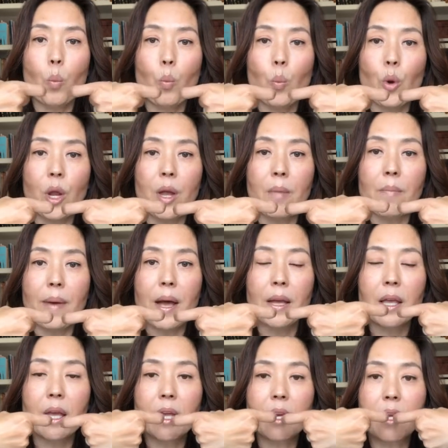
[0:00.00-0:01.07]
bringing them
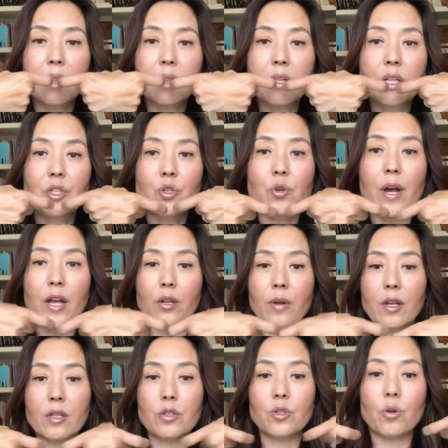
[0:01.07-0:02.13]
back in. Let's try it.
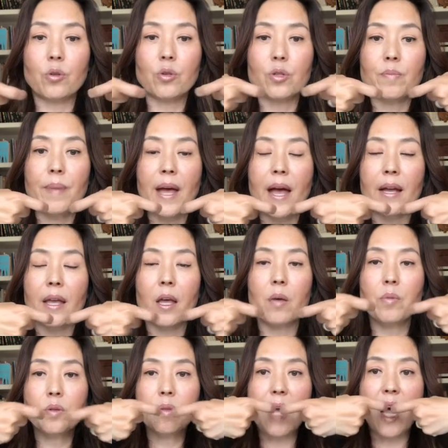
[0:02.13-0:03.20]
Shoulders back,
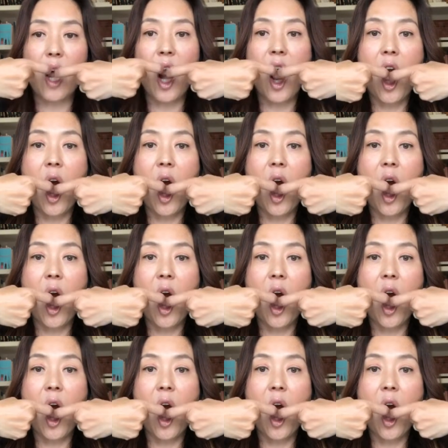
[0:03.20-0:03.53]
elbows out.